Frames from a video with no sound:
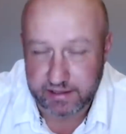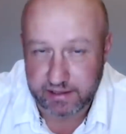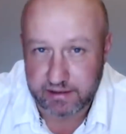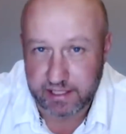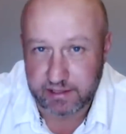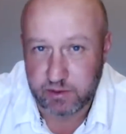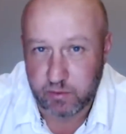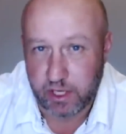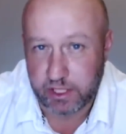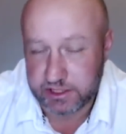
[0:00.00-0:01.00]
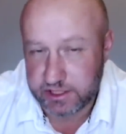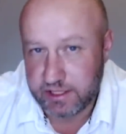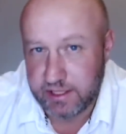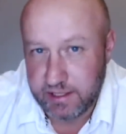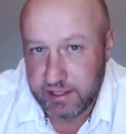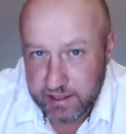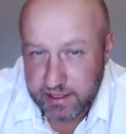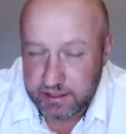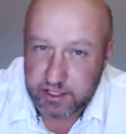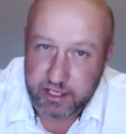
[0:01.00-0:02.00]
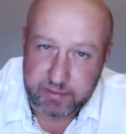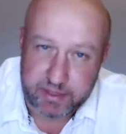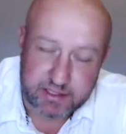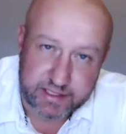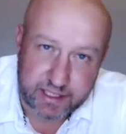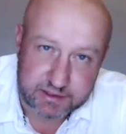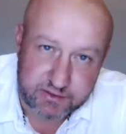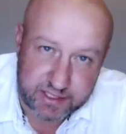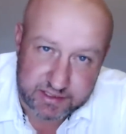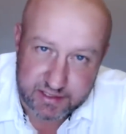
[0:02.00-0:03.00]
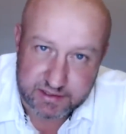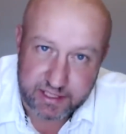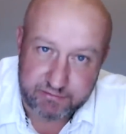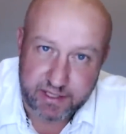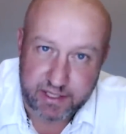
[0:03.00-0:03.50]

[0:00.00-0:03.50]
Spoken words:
The thing to watch is going to be this thing I stressed this evening